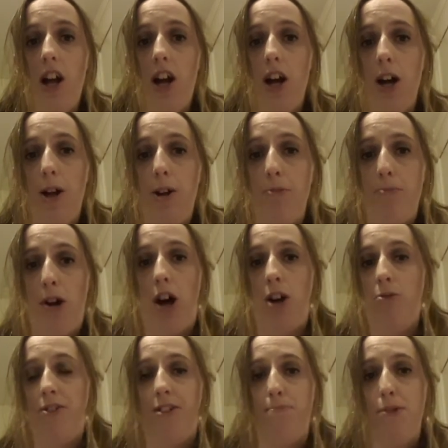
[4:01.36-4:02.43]
I
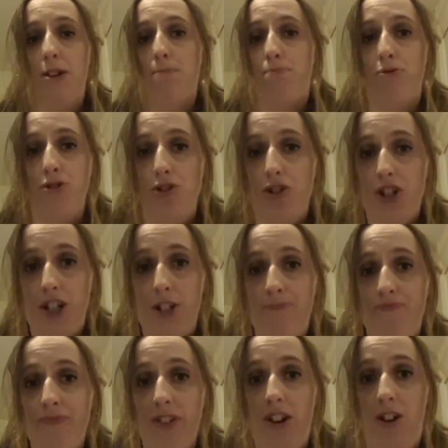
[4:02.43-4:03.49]
was a big
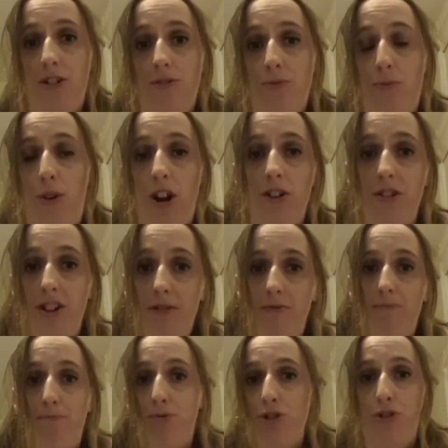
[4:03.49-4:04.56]
brooder. I'd worry
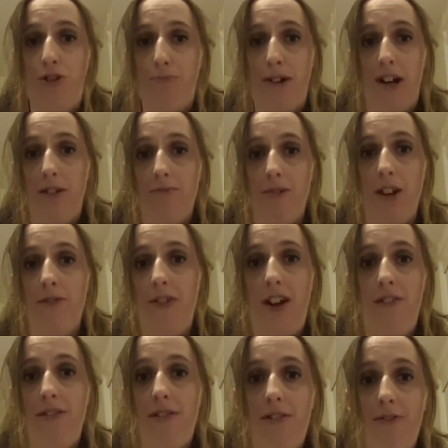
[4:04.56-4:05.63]
and brood about
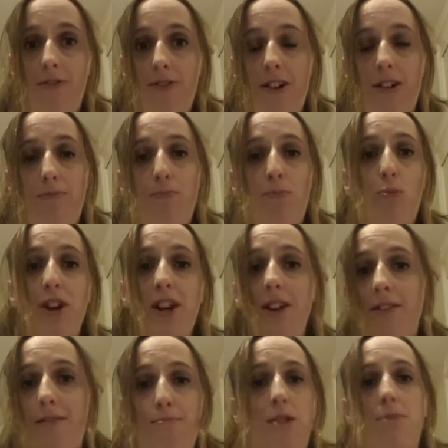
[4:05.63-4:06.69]
events for
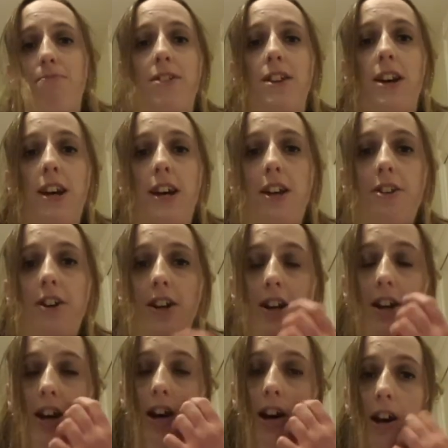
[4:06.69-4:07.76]
weeks, months ahead.
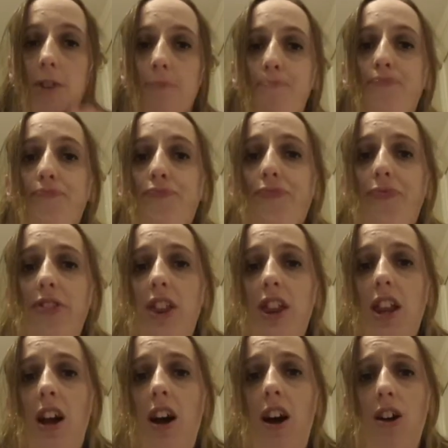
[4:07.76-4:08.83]

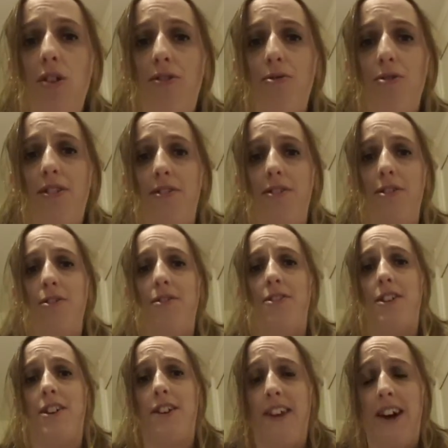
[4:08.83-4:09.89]
I was always through
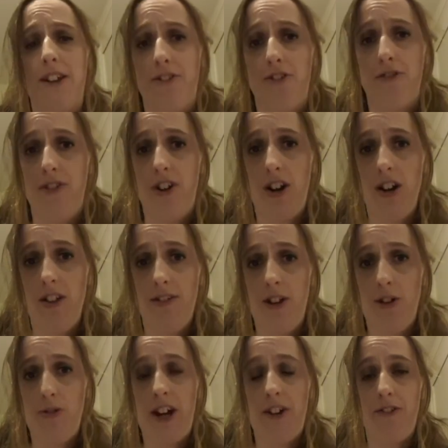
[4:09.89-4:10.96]
to catastrophise.
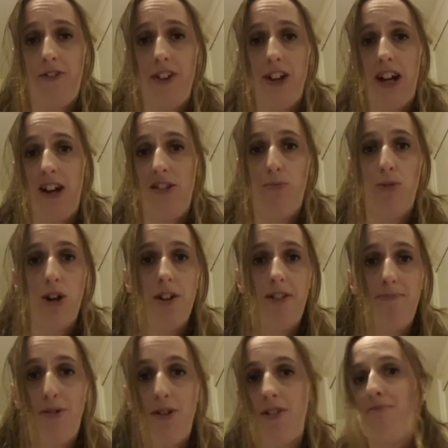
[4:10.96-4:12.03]
I would have to think out the
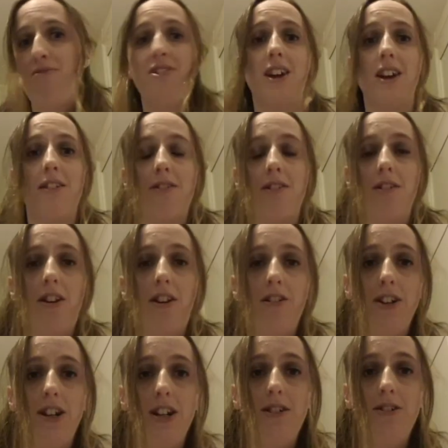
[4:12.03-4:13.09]
worst possible case
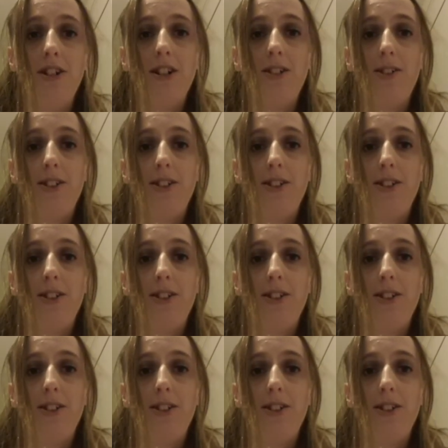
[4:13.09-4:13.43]
scenario.